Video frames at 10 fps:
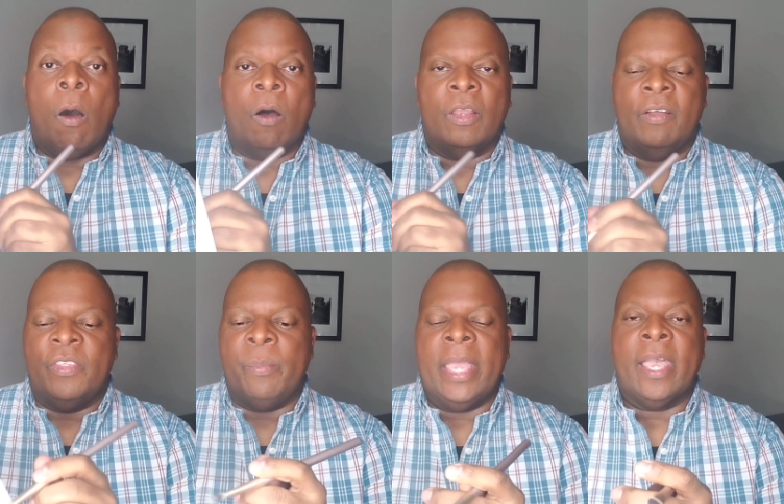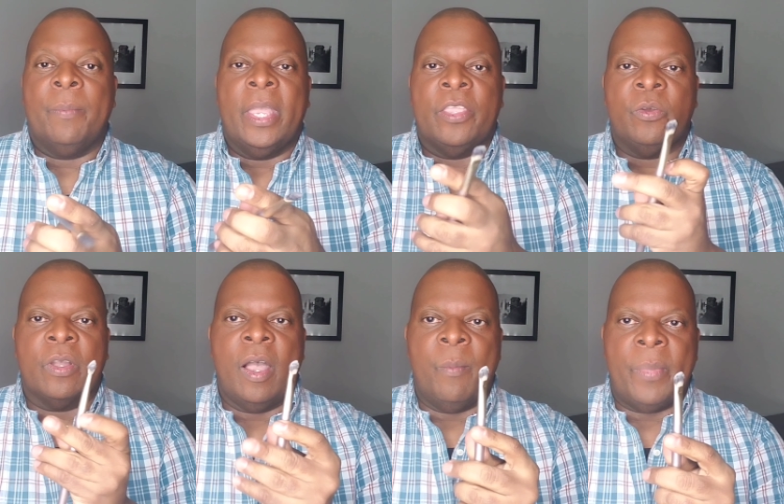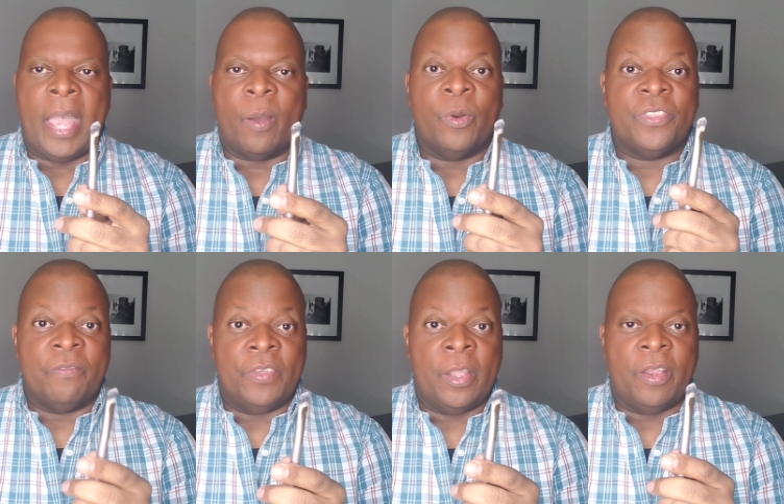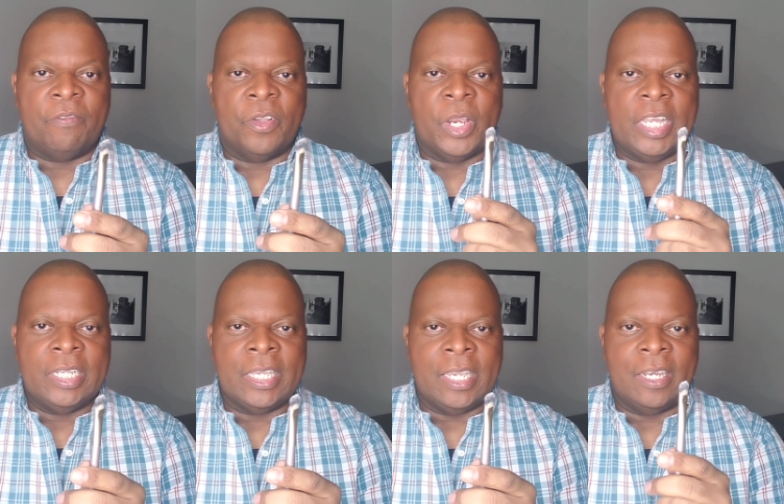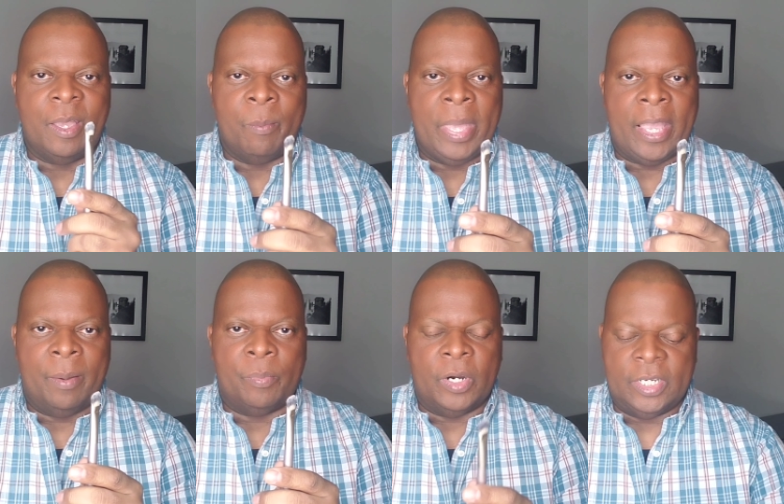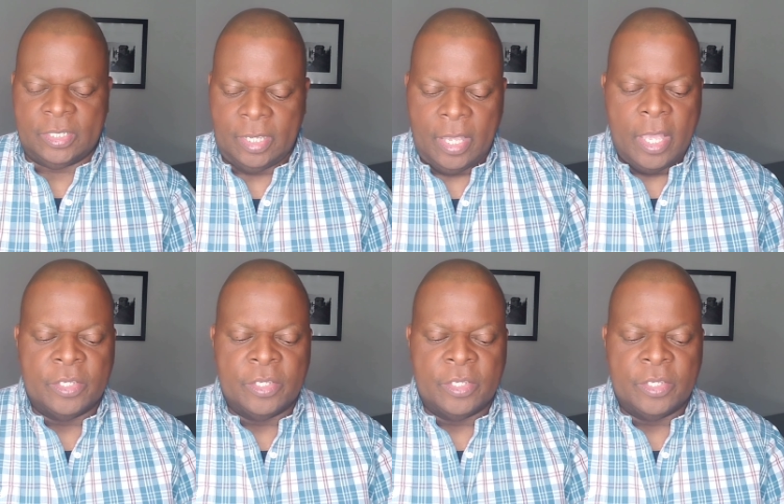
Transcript: all of the makeup and you'll come back with a very, very clean makeup brush.